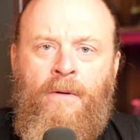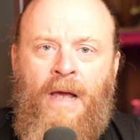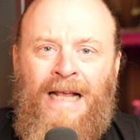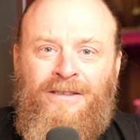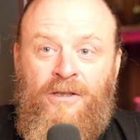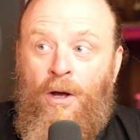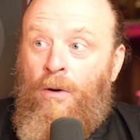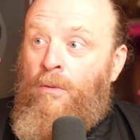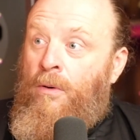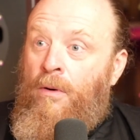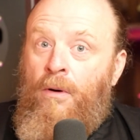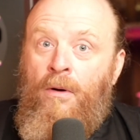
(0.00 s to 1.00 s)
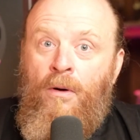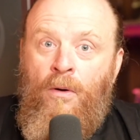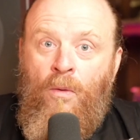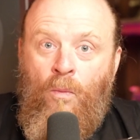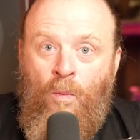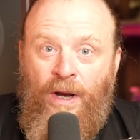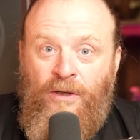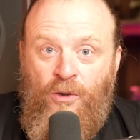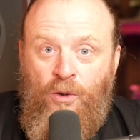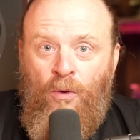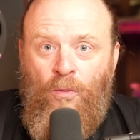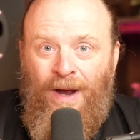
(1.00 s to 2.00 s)
And so when
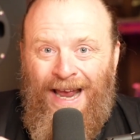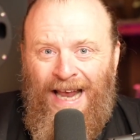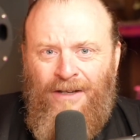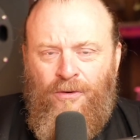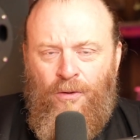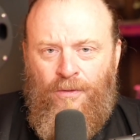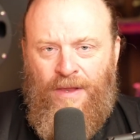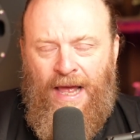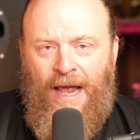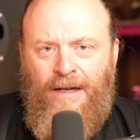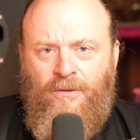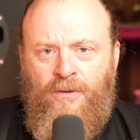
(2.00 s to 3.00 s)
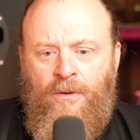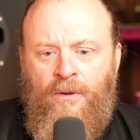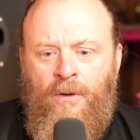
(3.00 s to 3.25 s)
you enter that,